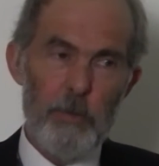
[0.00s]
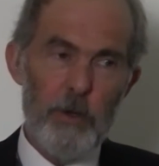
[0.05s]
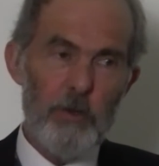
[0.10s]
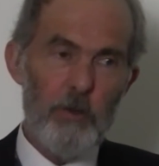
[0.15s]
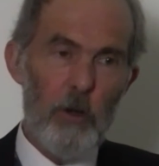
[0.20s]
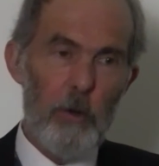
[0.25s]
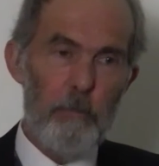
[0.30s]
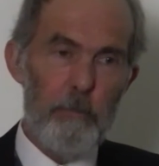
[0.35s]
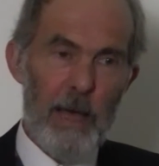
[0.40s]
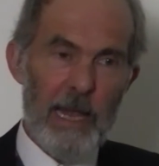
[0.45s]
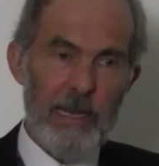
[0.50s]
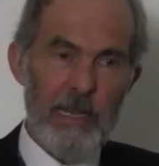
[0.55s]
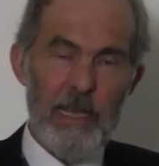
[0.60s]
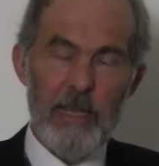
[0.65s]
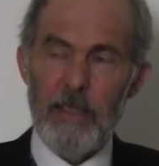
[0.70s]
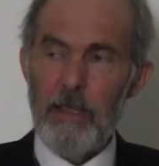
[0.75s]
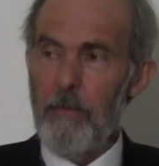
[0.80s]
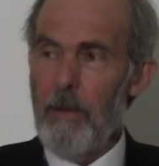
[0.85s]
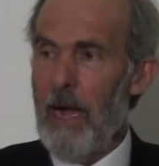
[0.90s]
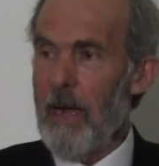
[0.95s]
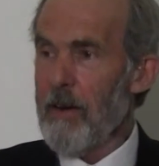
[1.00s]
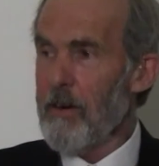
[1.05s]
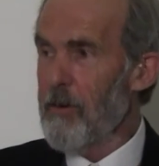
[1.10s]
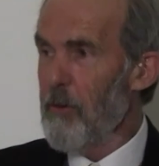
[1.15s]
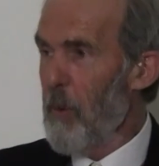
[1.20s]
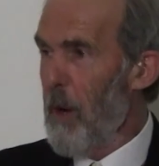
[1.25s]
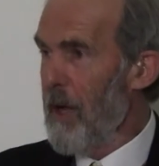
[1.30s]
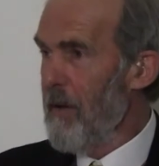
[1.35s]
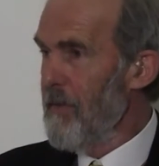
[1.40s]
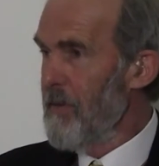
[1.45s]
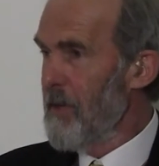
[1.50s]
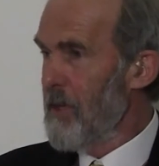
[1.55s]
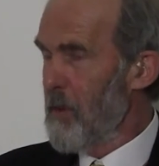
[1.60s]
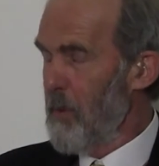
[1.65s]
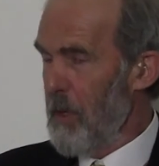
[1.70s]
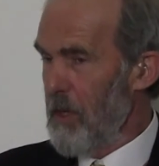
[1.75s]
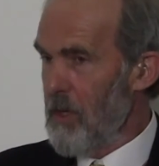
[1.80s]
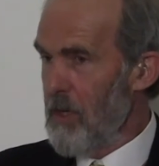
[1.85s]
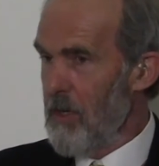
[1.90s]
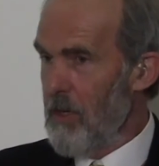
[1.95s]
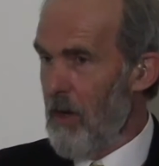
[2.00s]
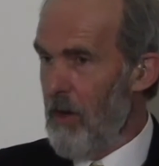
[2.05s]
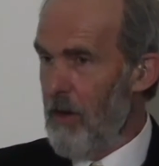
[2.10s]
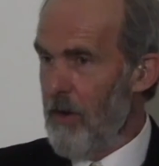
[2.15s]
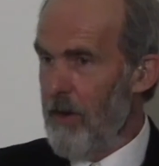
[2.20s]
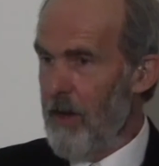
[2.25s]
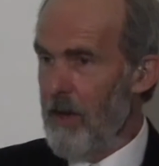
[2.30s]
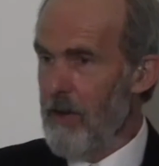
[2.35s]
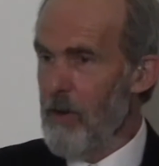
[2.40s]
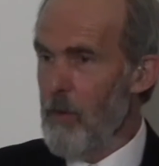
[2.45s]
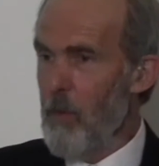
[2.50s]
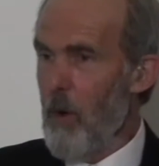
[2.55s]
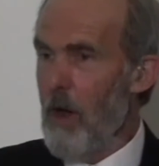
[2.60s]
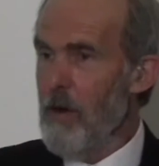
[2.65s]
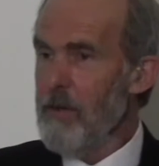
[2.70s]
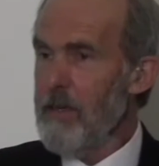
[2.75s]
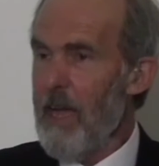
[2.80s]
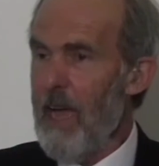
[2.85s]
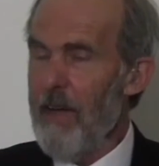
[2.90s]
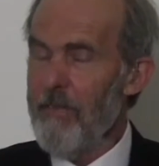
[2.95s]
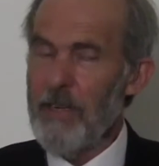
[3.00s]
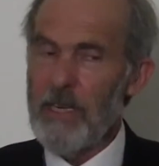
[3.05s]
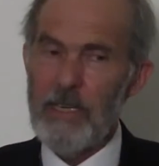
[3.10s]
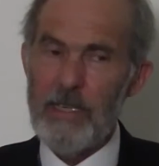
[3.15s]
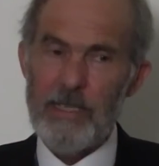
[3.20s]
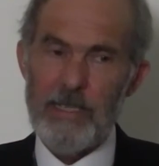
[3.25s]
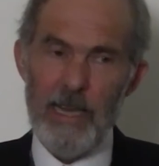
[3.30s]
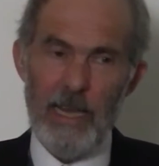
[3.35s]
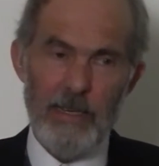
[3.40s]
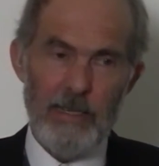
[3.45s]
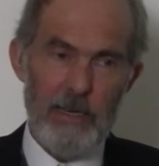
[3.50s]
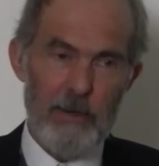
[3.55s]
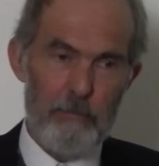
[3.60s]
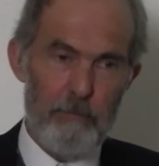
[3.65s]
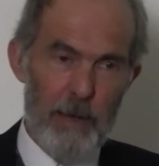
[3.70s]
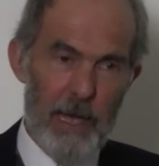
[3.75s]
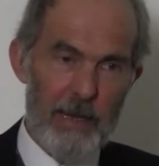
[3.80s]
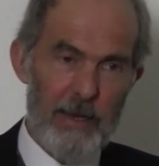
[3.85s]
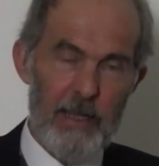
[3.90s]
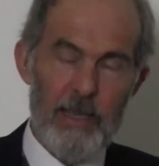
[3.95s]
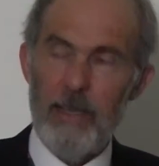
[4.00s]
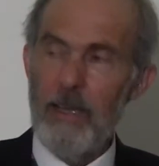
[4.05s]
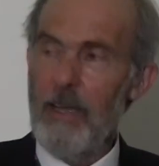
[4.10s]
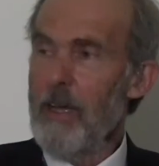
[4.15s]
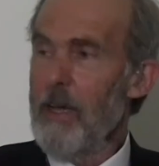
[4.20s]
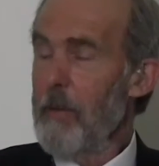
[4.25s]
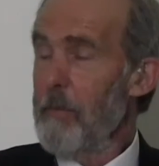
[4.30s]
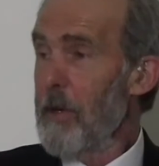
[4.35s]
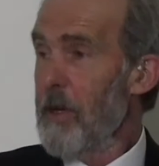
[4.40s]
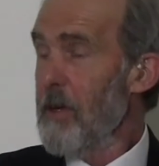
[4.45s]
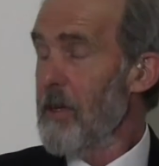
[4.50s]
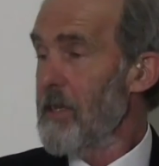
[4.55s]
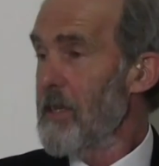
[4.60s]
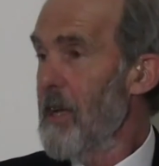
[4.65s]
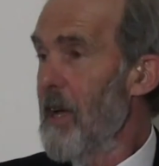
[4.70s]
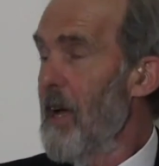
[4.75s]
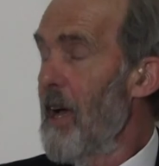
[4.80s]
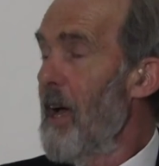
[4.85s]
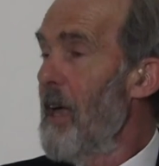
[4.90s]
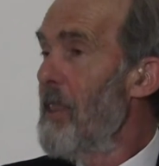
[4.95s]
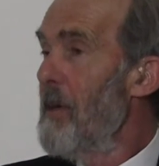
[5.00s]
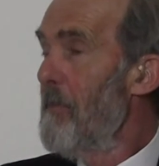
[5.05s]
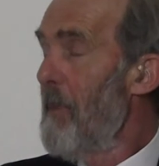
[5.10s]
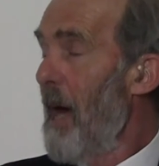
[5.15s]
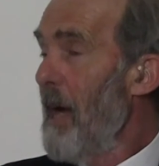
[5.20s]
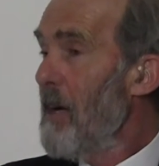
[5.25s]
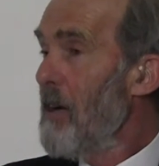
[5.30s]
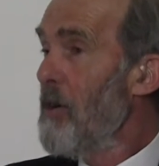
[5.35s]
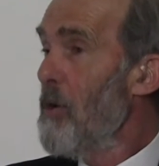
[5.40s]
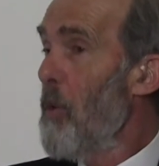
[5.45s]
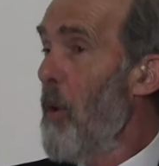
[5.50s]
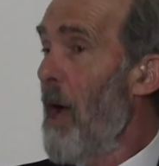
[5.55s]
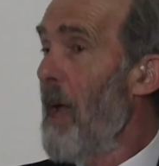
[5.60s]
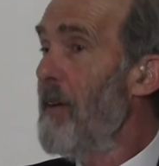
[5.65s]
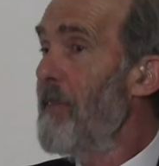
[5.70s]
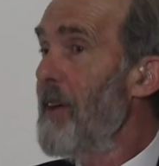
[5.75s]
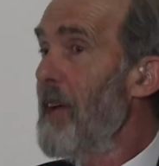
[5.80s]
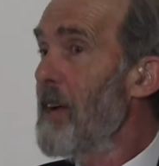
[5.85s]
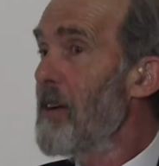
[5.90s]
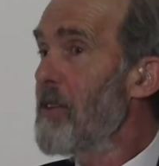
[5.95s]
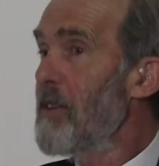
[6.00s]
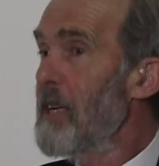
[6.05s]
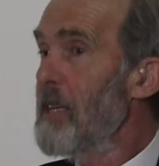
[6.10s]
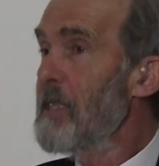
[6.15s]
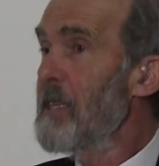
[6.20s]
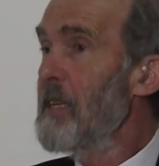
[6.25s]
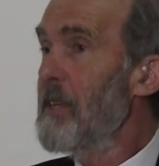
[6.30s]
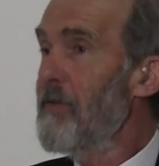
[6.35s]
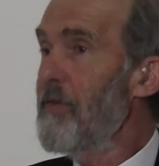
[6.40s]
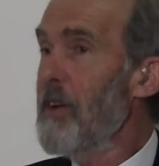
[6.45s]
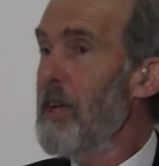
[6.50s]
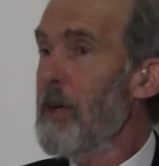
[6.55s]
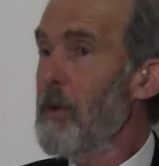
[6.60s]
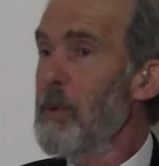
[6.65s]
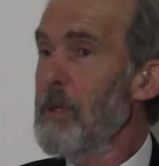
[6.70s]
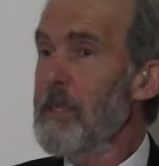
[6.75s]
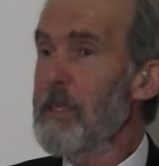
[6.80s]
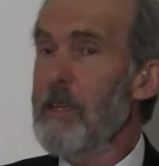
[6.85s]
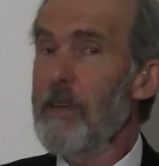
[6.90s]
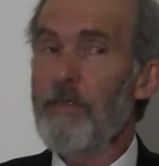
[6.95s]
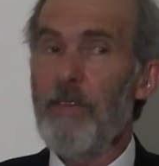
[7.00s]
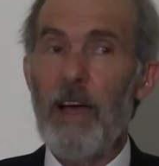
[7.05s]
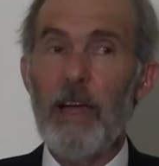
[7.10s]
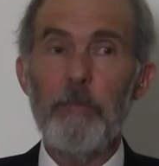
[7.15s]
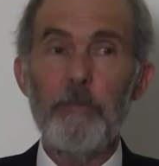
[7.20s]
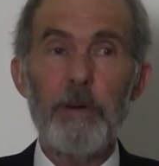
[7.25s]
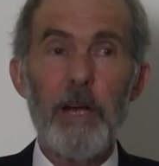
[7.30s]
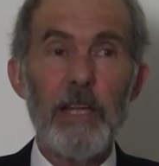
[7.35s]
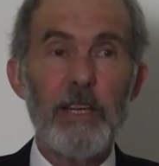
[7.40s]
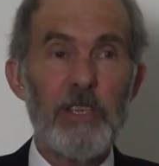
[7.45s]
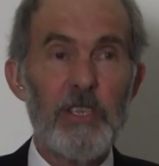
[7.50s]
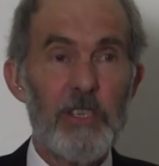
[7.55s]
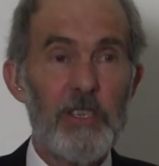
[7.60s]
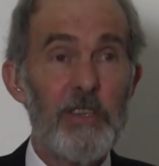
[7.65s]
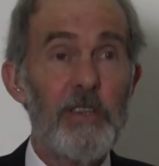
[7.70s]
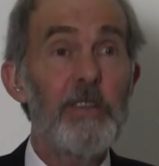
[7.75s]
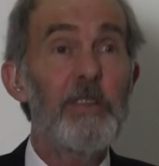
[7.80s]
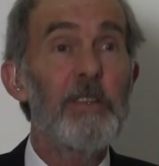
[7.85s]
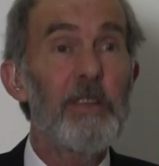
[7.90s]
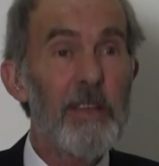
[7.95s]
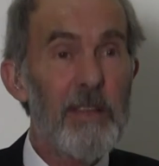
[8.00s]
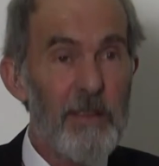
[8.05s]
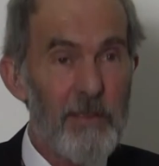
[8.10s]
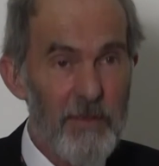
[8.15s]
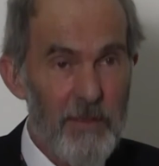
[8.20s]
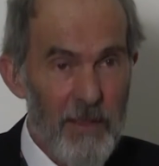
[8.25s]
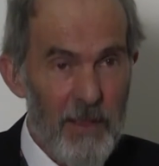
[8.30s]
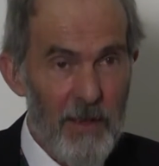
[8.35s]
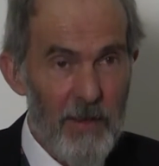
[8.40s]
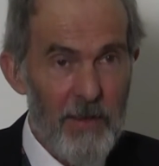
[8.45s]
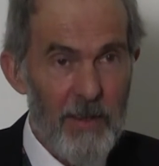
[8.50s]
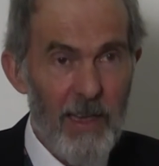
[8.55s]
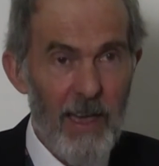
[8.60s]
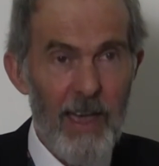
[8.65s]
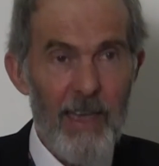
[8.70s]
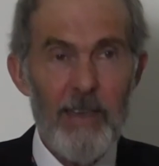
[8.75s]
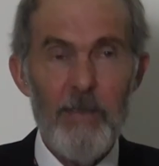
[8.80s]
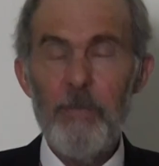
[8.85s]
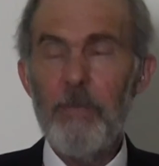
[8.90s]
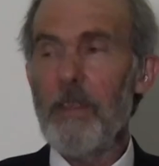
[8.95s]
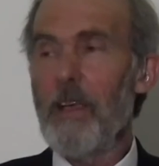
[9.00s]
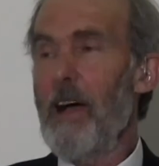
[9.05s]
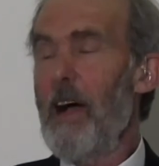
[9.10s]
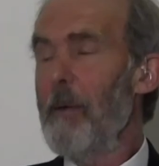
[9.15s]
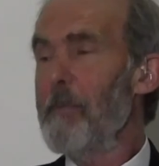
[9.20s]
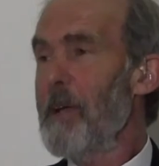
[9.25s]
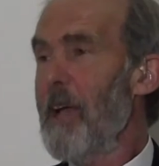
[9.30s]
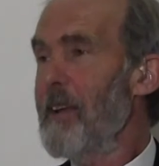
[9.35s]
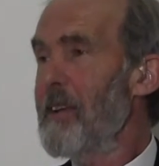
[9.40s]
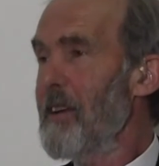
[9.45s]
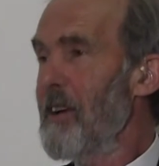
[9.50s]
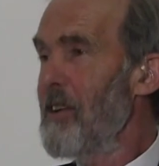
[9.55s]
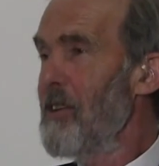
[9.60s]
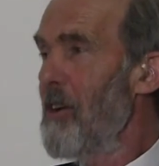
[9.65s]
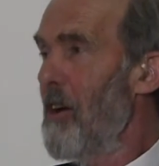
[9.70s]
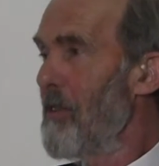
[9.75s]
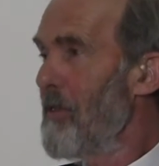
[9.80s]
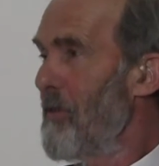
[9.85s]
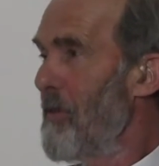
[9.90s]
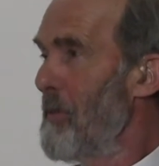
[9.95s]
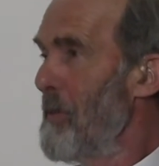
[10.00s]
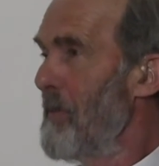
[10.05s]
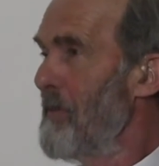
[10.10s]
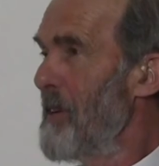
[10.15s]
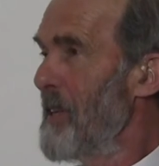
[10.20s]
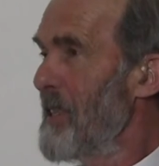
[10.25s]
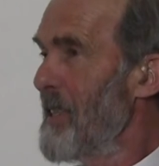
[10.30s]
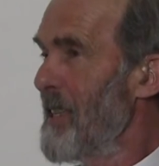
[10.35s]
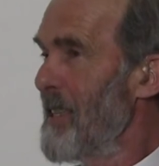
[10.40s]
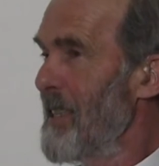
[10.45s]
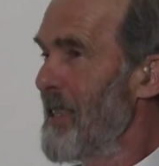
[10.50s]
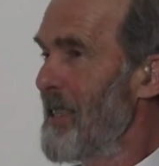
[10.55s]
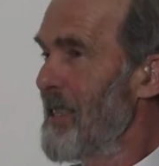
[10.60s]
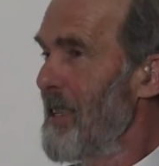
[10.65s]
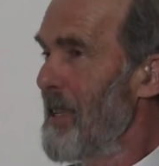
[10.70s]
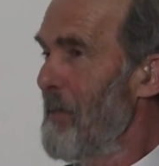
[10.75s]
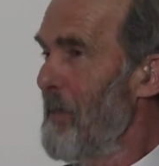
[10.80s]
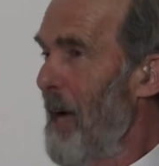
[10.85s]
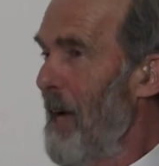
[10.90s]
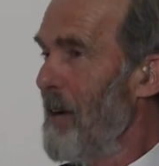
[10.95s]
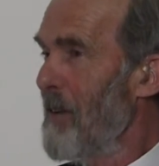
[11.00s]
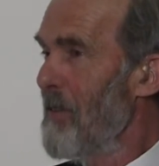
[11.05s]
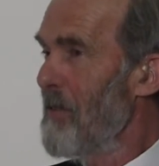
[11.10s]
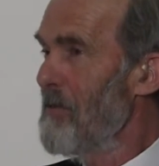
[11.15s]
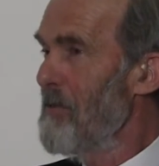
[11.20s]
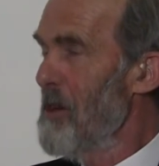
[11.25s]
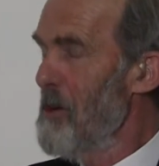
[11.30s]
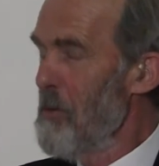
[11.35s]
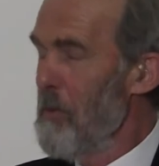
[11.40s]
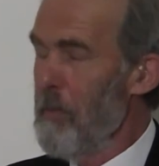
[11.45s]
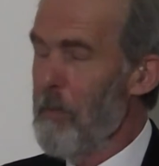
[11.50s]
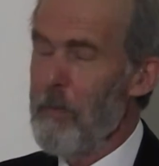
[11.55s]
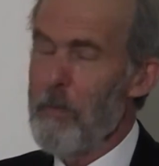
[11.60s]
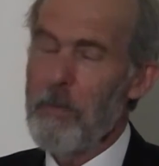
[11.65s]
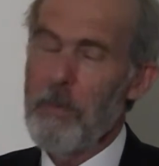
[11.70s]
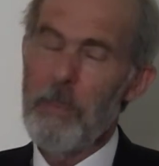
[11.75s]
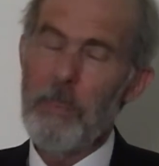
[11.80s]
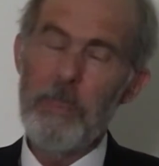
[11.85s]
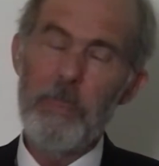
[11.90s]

put your bunny in the microwave and switch it on, and you won't have an ascended bunny because the microwave increases frequency of vibration. Okay? I'm getting a nod from a physicist at the back of the room.